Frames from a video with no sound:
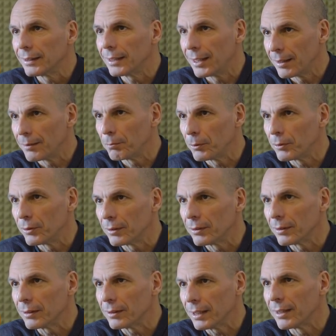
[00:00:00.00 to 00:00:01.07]
in
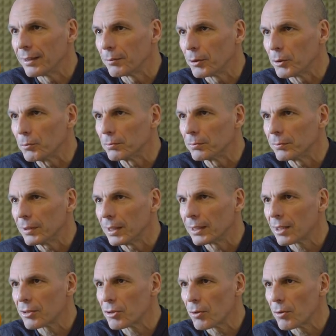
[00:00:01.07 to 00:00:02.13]
the room,
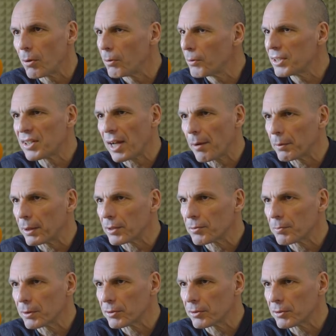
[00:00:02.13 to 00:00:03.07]
and I saw all these cameras,